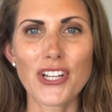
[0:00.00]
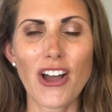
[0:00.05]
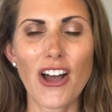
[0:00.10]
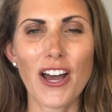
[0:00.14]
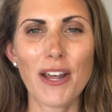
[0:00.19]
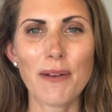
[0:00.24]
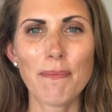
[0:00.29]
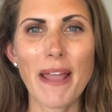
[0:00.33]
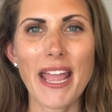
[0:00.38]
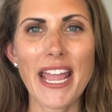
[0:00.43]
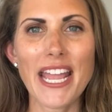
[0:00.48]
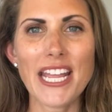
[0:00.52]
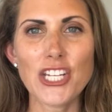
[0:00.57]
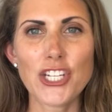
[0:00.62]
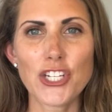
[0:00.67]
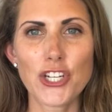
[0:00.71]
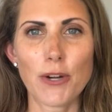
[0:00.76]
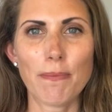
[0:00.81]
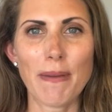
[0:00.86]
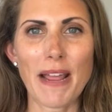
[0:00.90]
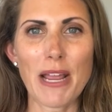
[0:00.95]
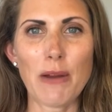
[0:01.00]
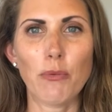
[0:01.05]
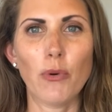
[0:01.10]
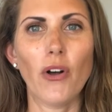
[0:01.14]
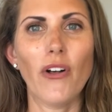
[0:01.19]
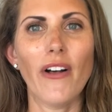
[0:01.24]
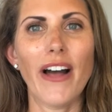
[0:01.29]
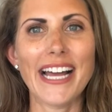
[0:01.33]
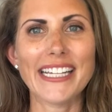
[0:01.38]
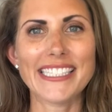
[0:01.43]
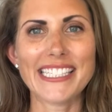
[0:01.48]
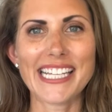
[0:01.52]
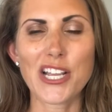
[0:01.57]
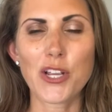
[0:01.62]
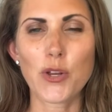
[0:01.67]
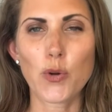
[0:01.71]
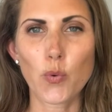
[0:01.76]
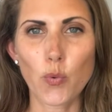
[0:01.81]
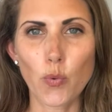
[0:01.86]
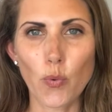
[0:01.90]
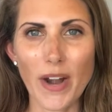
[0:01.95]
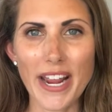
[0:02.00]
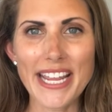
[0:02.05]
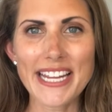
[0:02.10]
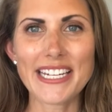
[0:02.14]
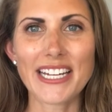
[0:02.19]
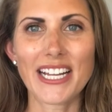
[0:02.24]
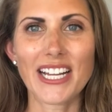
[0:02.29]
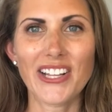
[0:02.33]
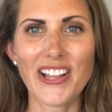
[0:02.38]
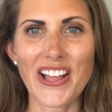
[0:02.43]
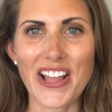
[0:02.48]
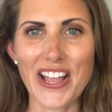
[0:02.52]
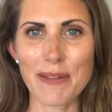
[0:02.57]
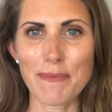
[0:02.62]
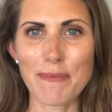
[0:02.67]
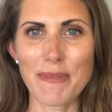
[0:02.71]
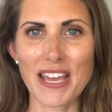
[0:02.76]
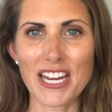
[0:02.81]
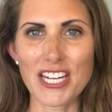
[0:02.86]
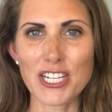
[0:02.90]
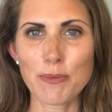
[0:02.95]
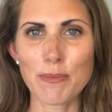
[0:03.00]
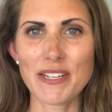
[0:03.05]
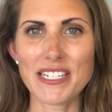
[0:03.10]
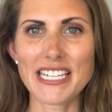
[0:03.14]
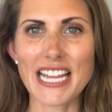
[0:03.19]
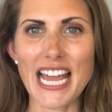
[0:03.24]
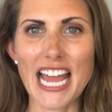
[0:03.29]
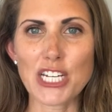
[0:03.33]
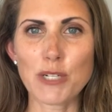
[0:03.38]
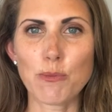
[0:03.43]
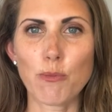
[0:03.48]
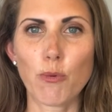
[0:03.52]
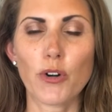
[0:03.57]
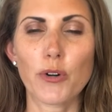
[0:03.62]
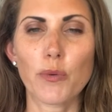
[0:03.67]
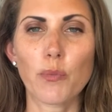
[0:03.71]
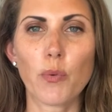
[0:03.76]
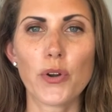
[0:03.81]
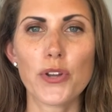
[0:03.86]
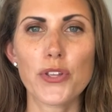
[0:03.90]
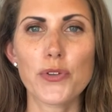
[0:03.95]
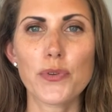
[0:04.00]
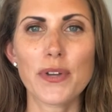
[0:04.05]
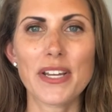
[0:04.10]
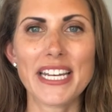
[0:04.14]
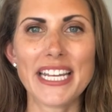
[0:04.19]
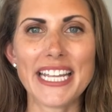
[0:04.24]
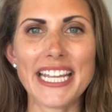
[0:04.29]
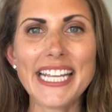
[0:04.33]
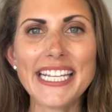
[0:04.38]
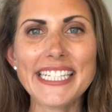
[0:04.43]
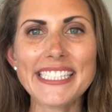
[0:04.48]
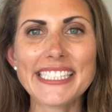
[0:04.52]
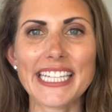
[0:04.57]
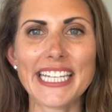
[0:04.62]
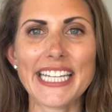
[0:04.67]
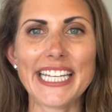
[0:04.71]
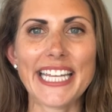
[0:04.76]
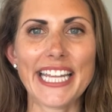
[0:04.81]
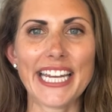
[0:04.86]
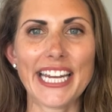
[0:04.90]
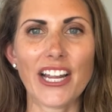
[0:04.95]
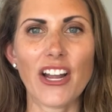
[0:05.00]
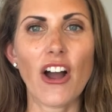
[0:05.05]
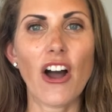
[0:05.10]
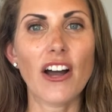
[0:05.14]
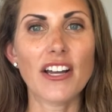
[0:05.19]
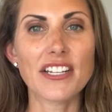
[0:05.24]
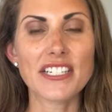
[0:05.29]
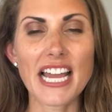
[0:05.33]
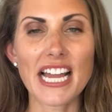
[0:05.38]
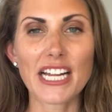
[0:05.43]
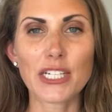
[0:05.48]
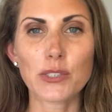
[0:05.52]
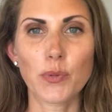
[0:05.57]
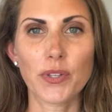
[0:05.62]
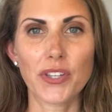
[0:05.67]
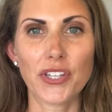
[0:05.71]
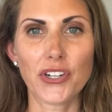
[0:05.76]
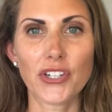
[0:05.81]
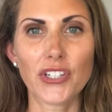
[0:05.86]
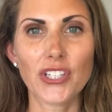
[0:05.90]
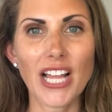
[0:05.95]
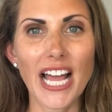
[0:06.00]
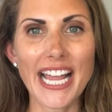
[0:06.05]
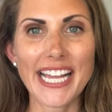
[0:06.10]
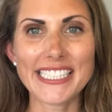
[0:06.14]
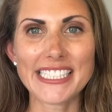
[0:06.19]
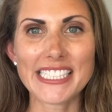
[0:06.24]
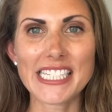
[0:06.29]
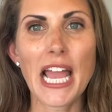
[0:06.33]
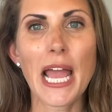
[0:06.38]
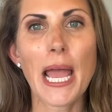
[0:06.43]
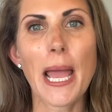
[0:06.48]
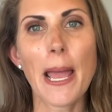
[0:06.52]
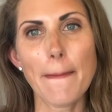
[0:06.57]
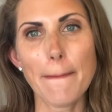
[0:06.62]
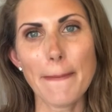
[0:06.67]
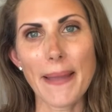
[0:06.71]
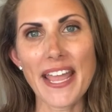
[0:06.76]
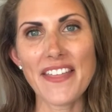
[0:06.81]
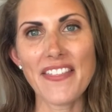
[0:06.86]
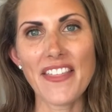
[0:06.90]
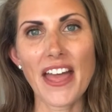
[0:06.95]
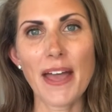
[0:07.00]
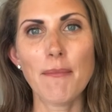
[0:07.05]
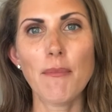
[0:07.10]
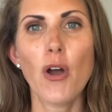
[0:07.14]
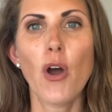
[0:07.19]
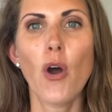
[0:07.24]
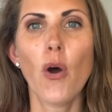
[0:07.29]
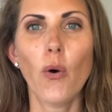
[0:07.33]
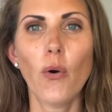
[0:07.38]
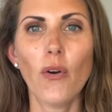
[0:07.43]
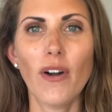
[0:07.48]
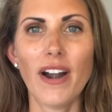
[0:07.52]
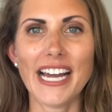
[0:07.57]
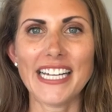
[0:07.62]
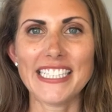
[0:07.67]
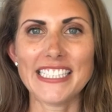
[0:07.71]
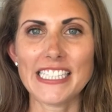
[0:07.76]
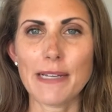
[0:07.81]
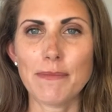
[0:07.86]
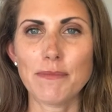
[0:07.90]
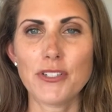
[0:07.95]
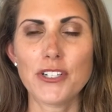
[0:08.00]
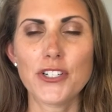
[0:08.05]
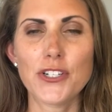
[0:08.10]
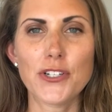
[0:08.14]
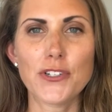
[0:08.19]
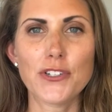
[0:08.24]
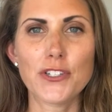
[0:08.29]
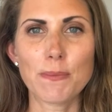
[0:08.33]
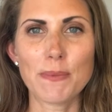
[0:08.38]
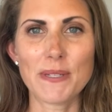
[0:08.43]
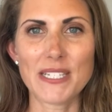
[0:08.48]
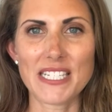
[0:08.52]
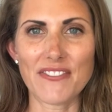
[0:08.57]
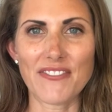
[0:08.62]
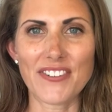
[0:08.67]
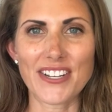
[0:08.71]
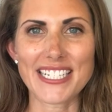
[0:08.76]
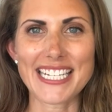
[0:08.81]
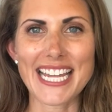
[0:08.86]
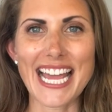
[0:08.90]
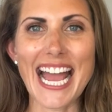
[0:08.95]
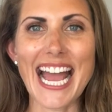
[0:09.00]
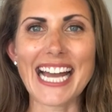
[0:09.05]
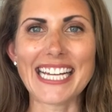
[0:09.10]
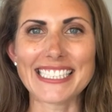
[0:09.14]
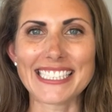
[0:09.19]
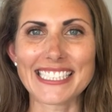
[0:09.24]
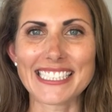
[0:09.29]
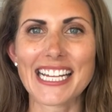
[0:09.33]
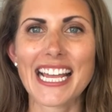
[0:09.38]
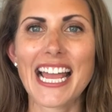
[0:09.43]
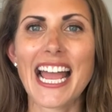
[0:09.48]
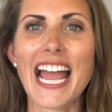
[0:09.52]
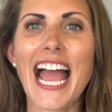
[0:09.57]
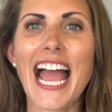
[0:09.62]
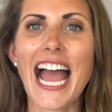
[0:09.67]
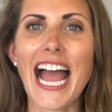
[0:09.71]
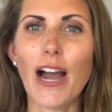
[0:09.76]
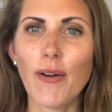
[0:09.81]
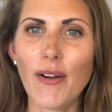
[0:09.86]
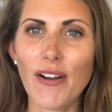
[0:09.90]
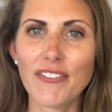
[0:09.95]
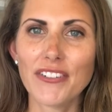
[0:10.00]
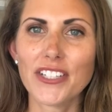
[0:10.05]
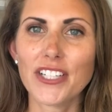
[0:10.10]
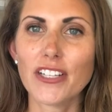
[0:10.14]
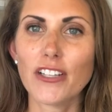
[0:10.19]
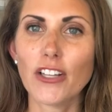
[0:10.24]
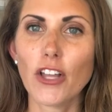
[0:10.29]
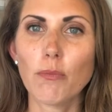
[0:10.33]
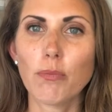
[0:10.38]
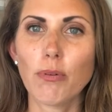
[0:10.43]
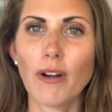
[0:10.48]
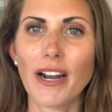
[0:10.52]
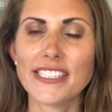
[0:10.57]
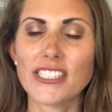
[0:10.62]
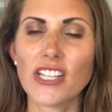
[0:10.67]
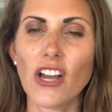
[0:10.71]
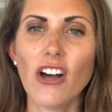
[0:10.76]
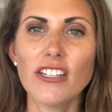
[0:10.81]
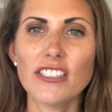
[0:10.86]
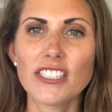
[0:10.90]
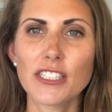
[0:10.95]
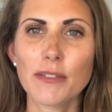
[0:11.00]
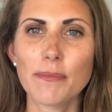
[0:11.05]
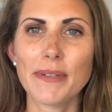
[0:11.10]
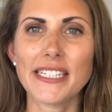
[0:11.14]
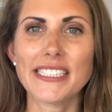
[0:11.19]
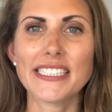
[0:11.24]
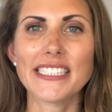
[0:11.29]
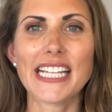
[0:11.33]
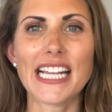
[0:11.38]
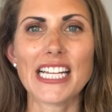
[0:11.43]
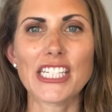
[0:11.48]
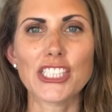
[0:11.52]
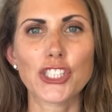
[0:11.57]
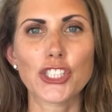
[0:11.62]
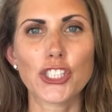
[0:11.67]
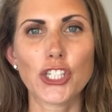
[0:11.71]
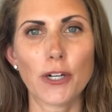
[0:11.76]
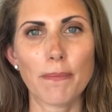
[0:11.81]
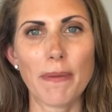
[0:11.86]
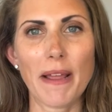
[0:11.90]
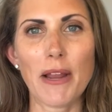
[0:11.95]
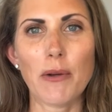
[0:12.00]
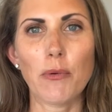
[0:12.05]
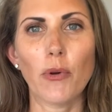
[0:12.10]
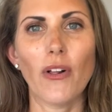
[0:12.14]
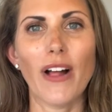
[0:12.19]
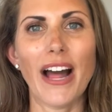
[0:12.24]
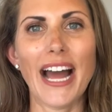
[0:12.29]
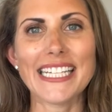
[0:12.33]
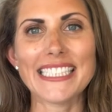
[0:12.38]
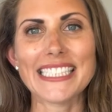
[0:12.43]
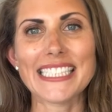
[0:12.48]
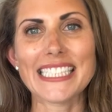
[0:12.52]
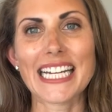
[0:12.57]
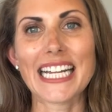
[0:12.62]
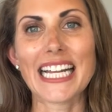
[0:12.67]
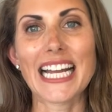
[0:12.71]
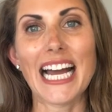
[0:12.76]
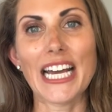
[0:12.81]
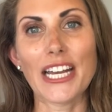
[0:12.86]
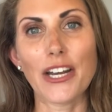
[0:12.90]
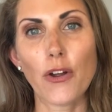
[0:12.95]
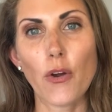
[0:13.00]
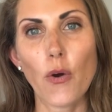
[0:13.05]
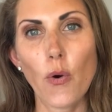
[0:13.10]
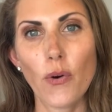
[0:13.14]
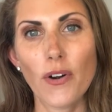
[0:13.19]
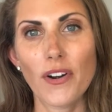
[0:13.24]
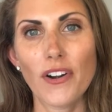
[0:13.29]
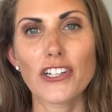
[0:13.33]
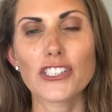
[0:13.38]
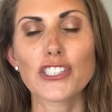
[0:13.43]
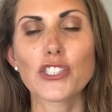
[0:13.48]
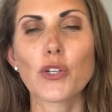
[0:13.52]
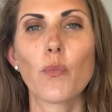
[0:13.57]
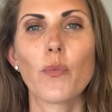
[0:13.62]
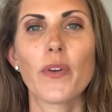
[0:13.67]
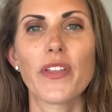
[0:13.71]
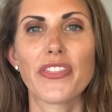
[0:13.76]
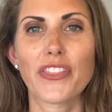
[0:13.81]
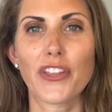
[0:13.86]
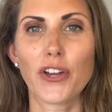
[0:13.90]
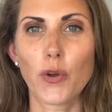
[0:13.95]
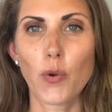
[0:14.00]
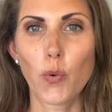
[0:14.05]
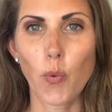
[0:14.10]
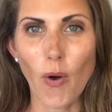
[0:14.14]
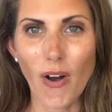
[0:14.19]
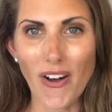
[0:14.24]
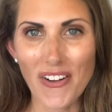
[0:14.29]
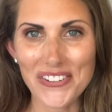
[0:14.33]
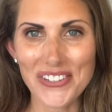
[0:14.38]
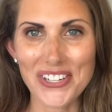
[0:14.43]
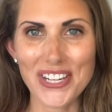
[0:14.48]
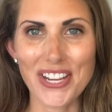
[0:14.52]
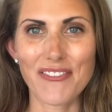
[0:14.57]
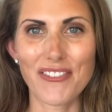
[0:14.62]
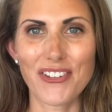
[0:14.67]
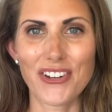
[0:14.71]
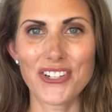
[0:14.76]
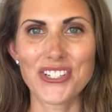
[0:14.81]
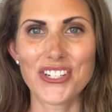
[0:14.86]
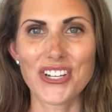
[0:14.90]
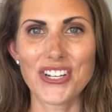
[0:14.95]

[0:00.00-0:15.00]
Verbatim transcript: to OnPay, SurePayroll has a great client management dashboard where you can easily get in contact with your clients, pay them, or ask them to do specific tasks. However, the low price also means that SurePayroll has to cut corners with the quality of their